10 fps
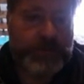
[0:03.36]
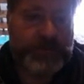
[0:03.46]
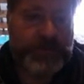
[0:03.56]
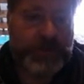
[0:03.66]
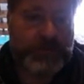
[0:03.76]
the
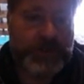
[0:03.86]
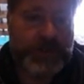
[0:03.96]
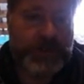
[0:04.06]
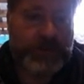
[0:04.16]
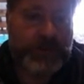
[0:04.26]
second
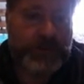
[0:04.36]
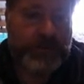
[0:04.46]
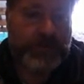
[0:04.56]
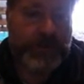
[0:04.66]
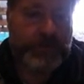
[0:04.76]
of
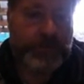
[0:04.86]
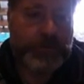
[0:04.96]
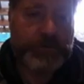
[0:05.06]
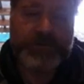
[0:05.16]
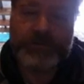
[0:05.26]
our little units.